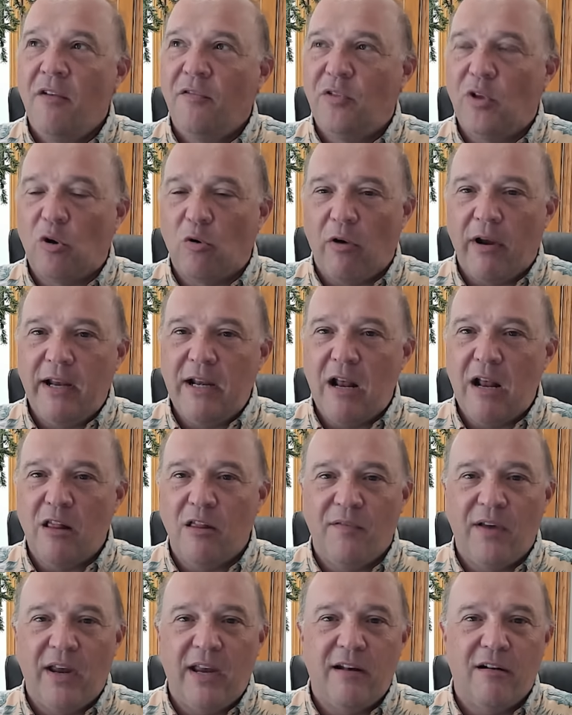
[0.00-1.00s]
The grain
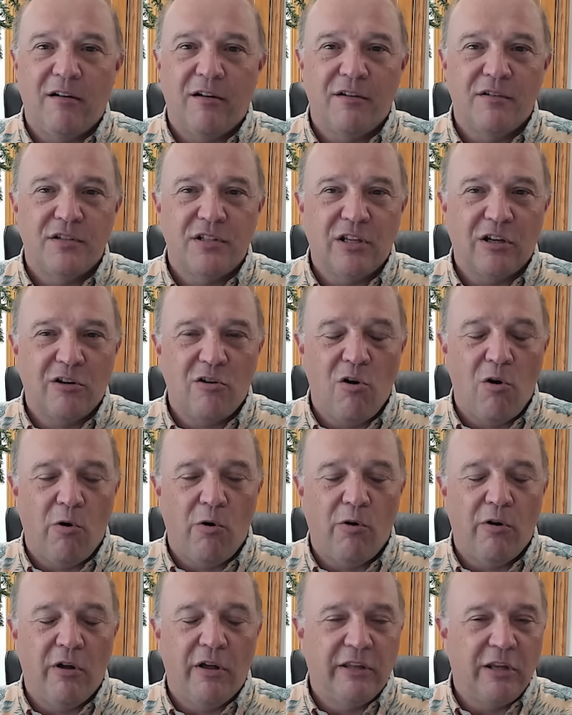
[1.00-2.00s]
elevators, the
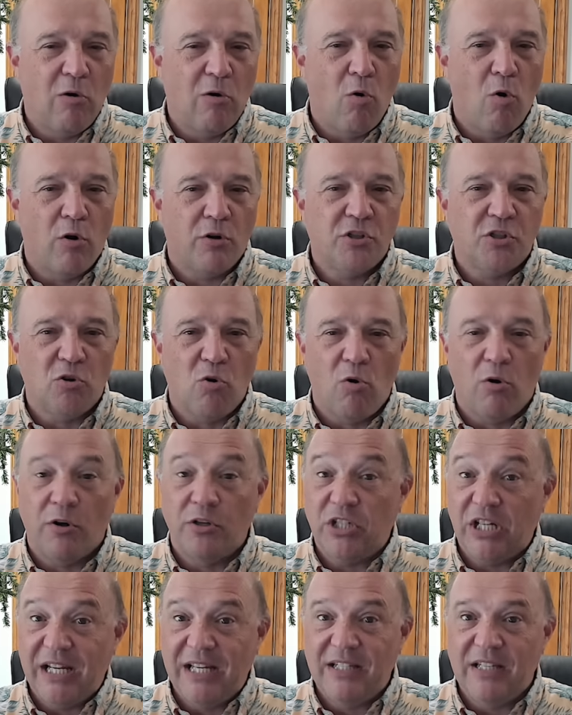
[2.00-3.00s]
coal, uh, the ore
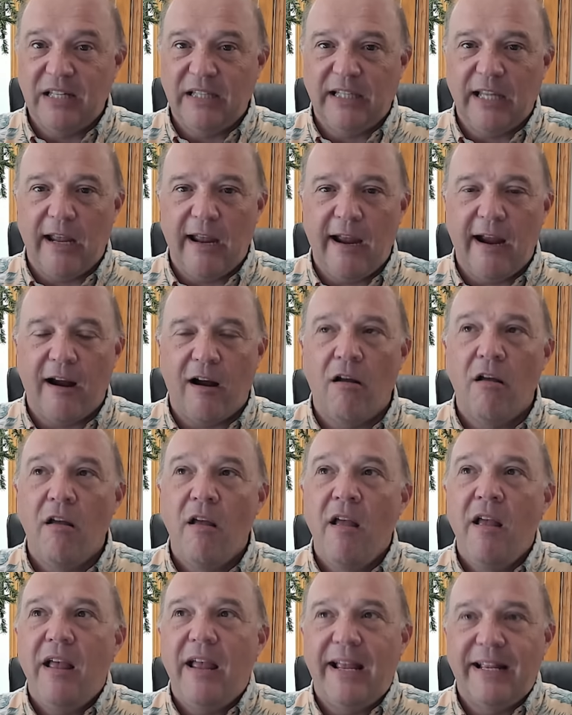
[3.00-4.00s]
storage isn't there.
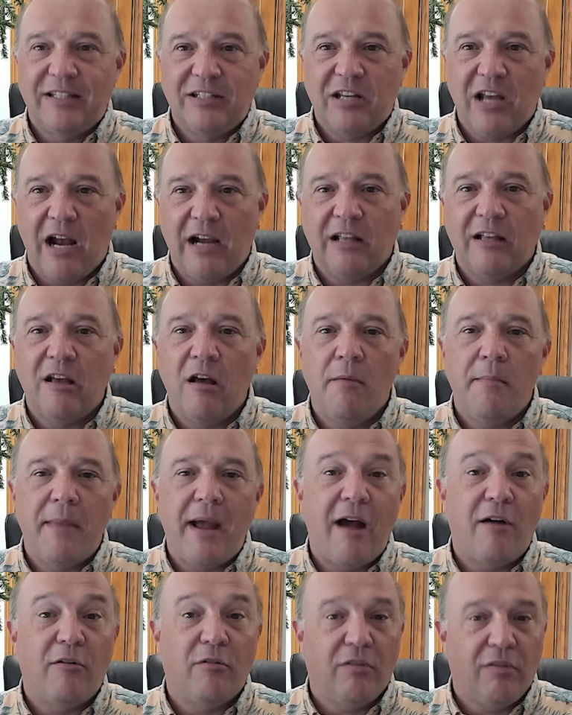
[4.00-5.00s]
It's got to come
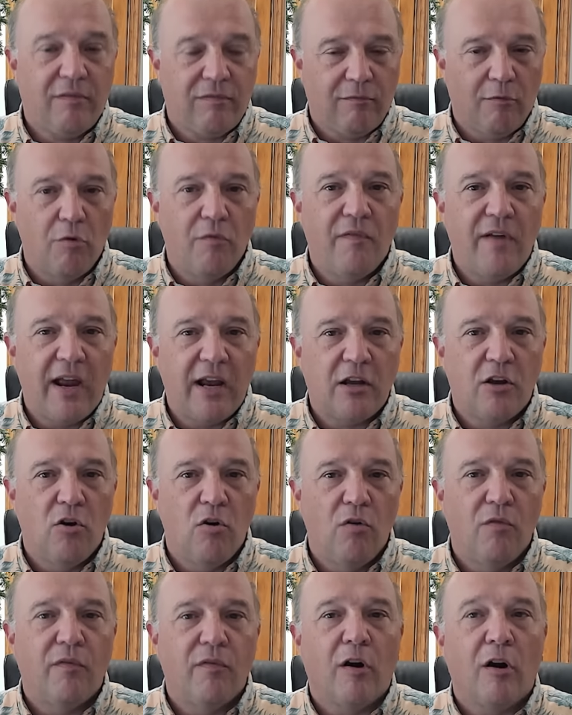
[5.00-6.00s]
out through
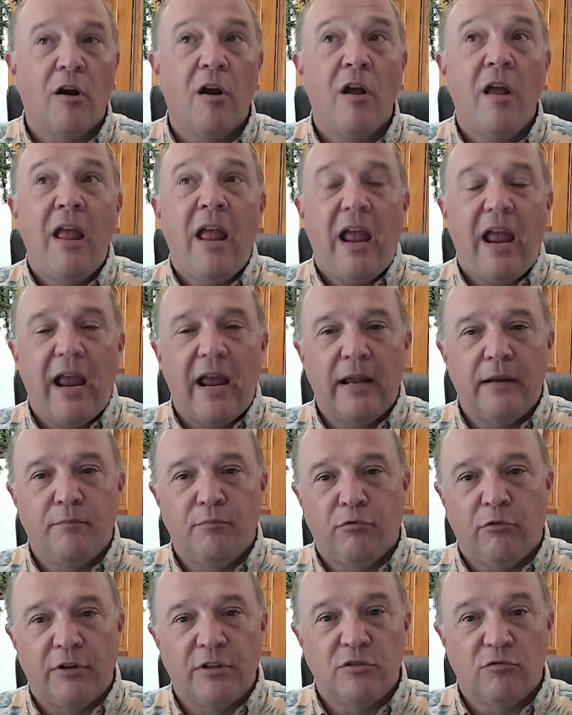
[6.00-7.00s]
Vancouver and
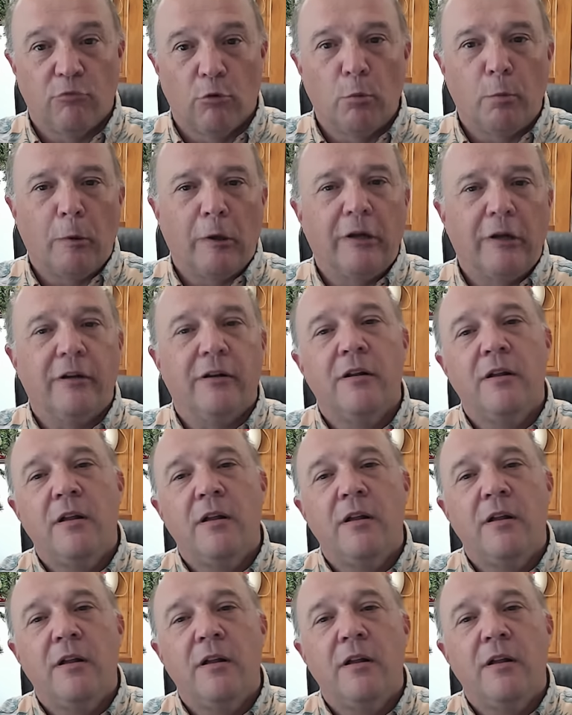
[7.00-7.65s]
Prince Rupert.